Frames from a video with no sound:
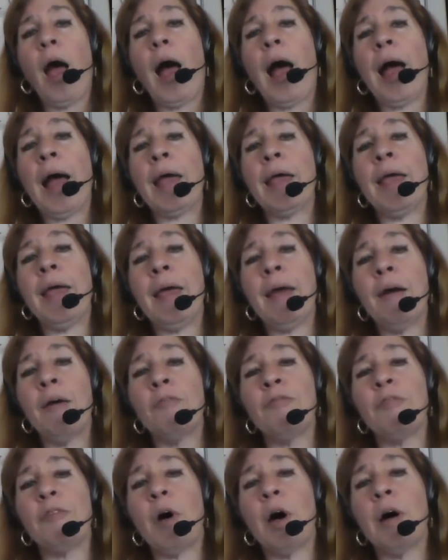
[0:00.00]
I
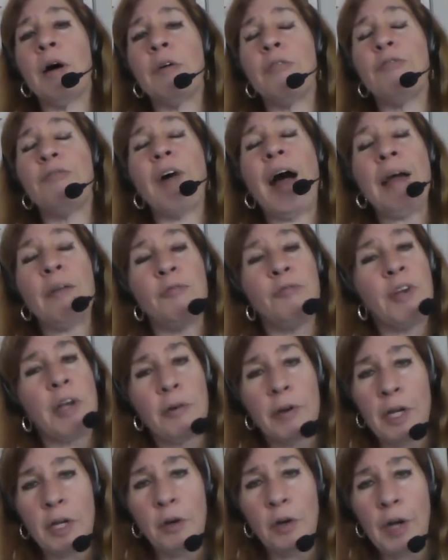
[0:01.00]
have uh, five
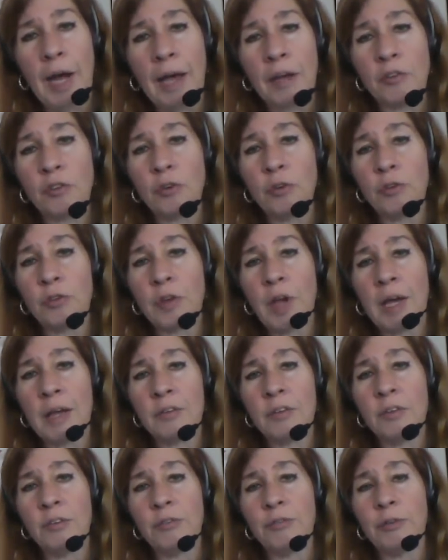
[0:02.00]
very good
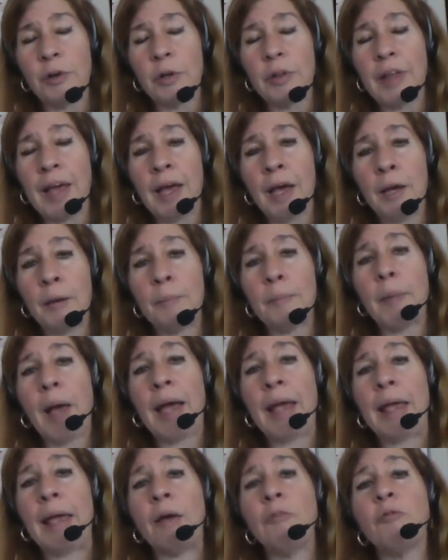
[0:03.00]
exercises for that.
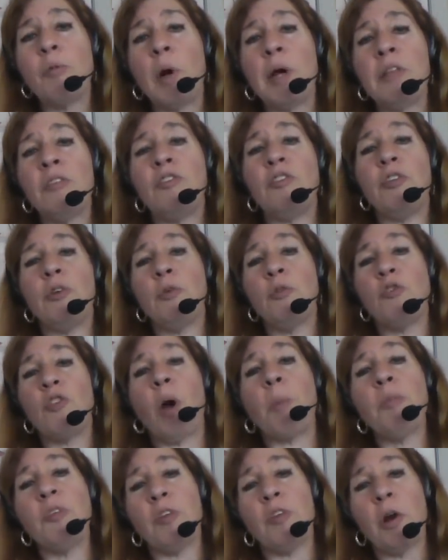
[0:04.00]
I have one to
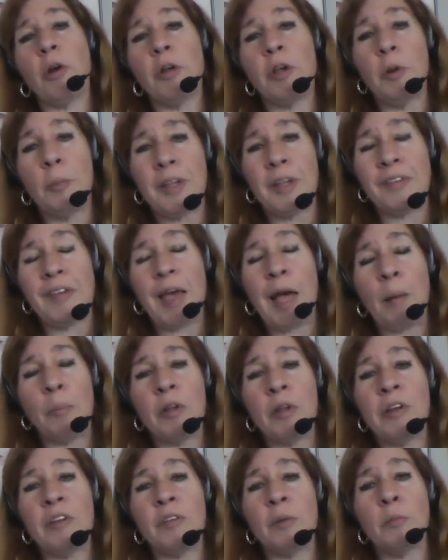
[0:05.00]
jumpstart your
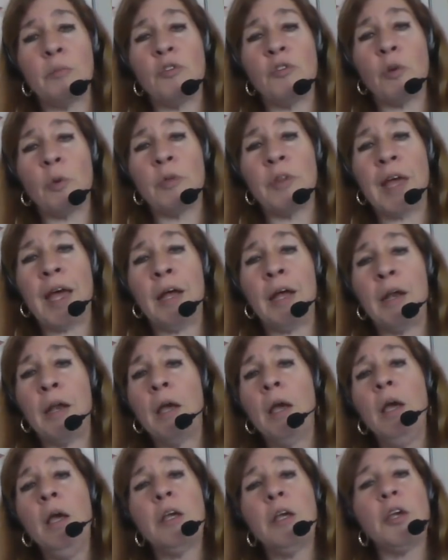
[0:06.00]
metabolism so that
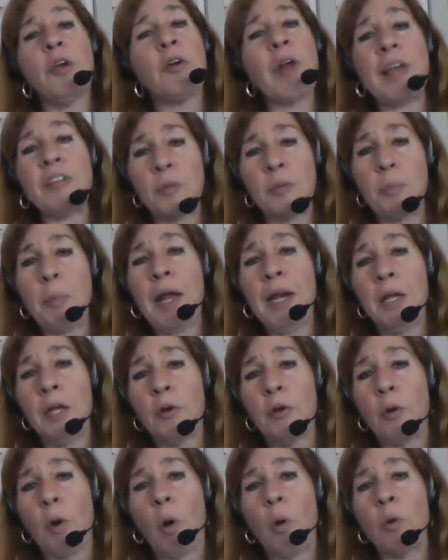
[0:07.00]
you're not spending
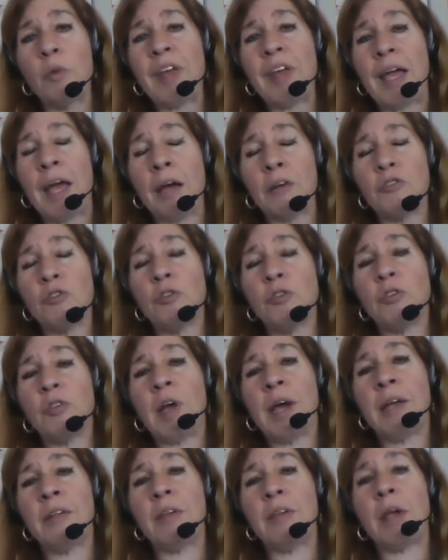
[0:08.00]
your whole day
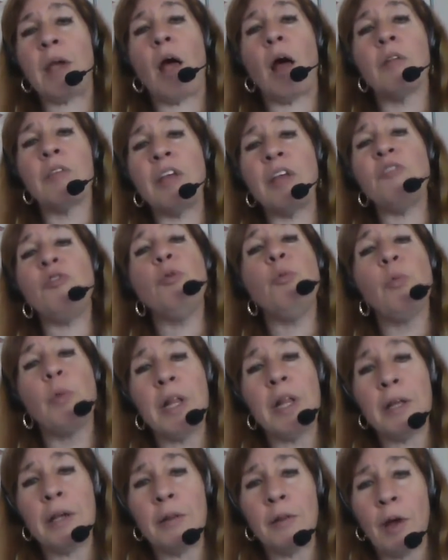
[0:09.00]
exercising. Unless you
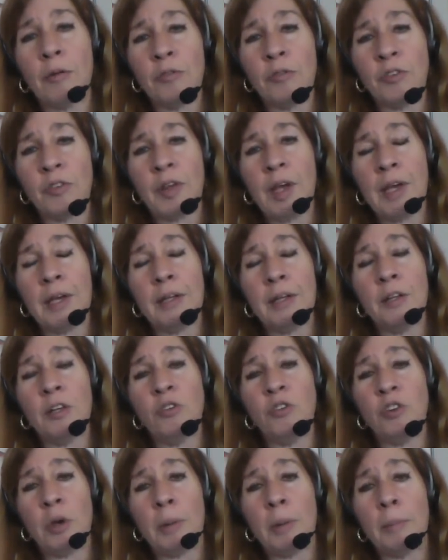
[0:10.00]
really love staying in the
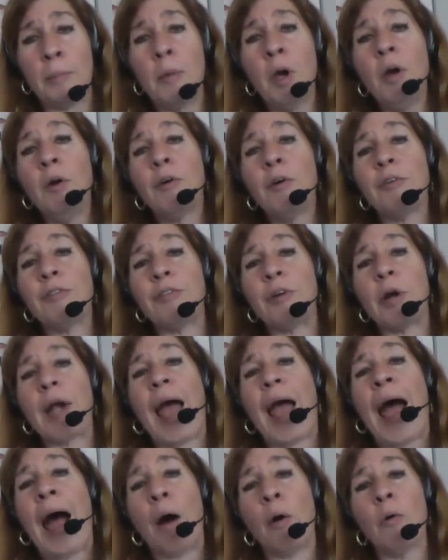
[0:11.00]
gym for an
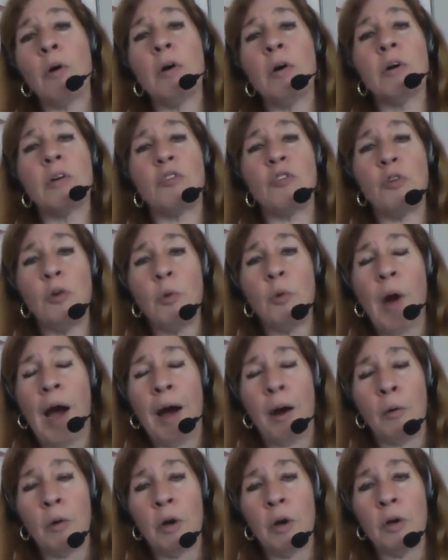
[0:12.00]
hour or two
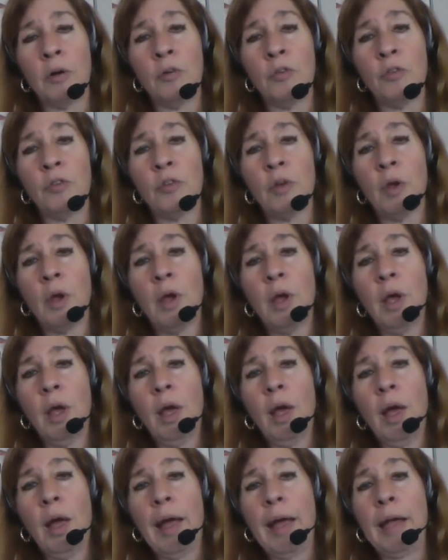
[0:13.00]
hours,
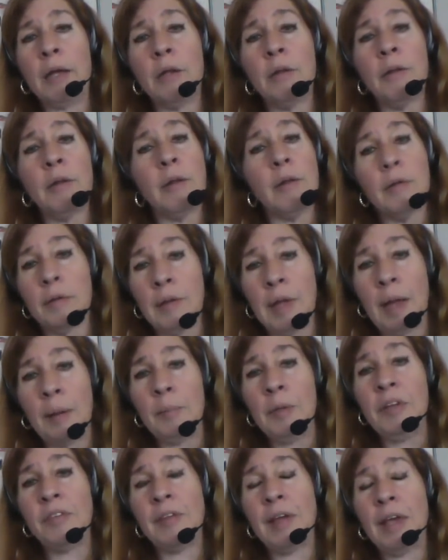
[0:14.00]
and let
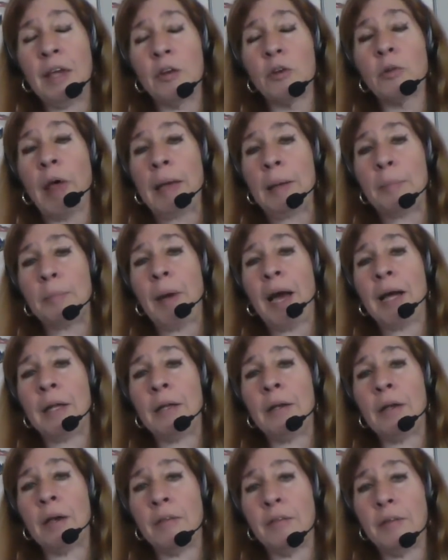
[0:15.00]
me say your light
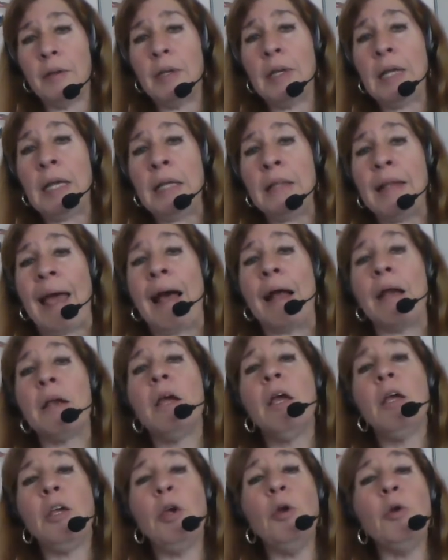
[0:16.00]
body doesn't need that.
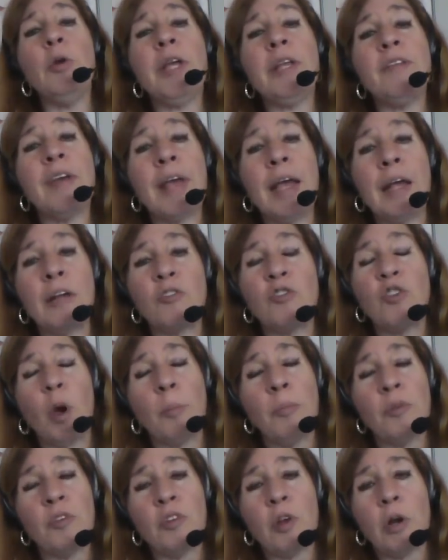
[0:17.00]
You need to get
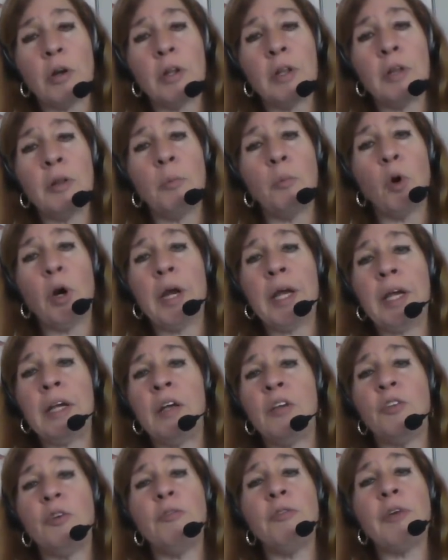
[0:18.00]
jump started in the morning
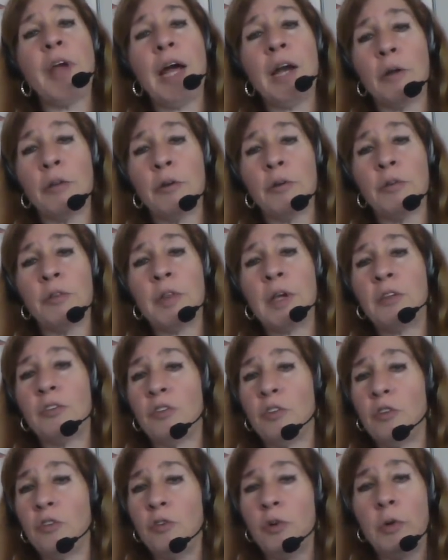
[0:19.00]
because you've got other
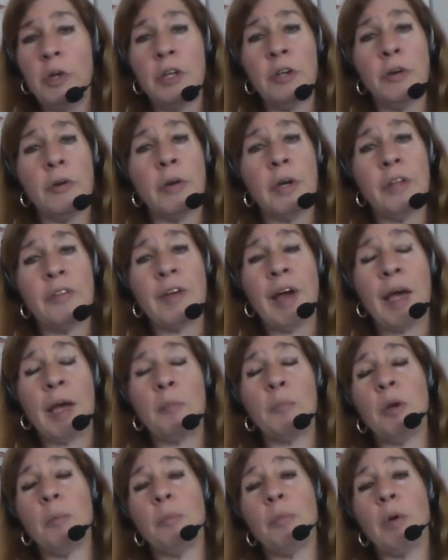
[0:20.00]
things to do and you're in a
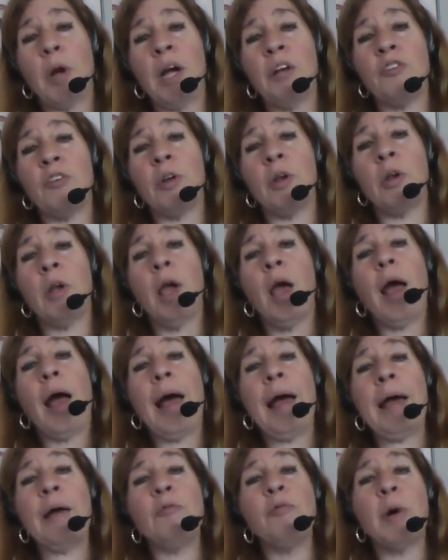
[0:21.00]
time compression.
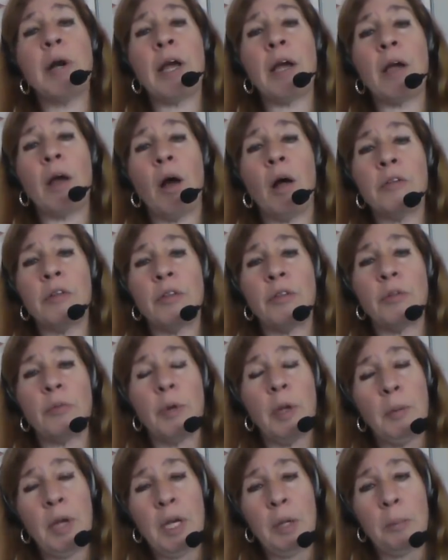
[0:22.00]
I have one I call the
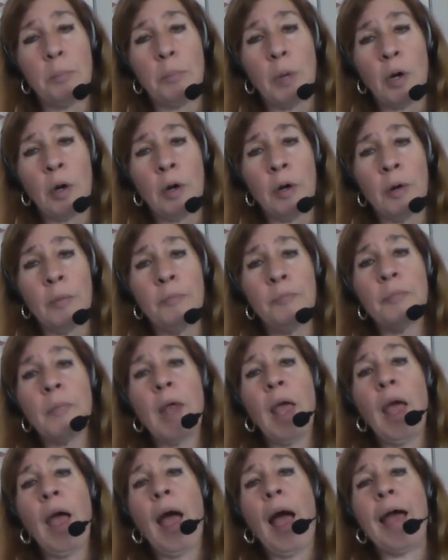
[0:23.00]
three minute burn.
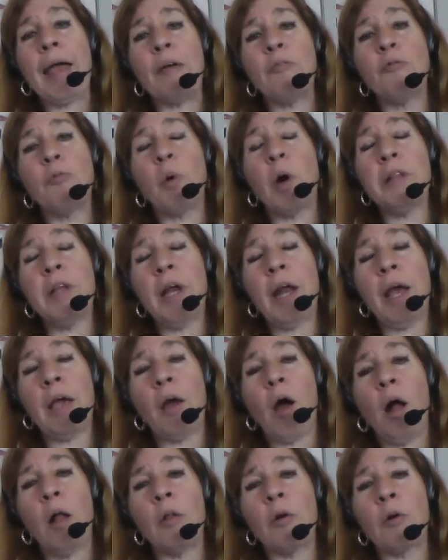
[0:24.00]
I have one that I
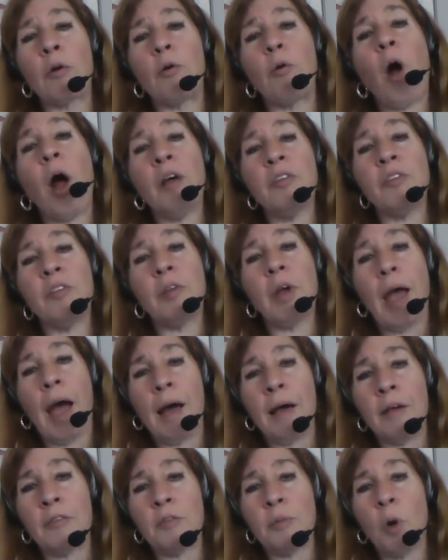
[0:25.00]
call Across the
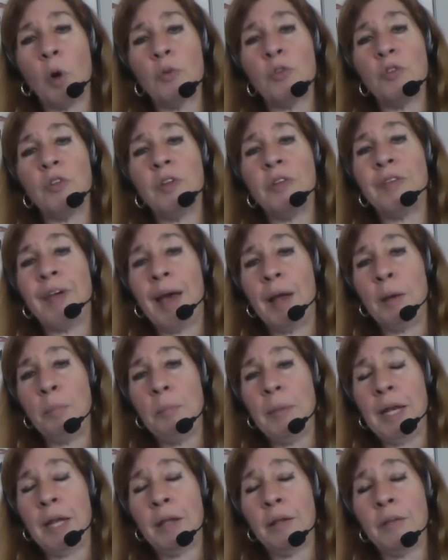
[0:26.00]
Cosmos in 10
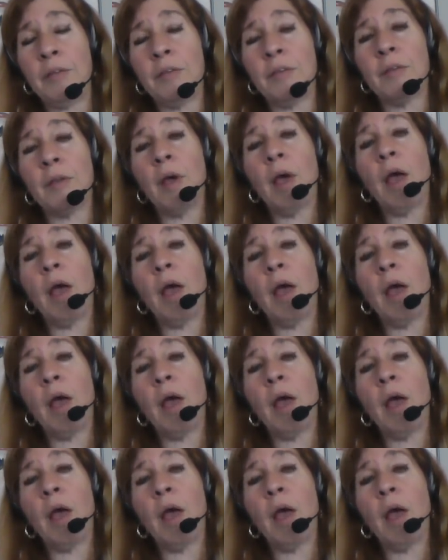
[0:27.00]
Minutes.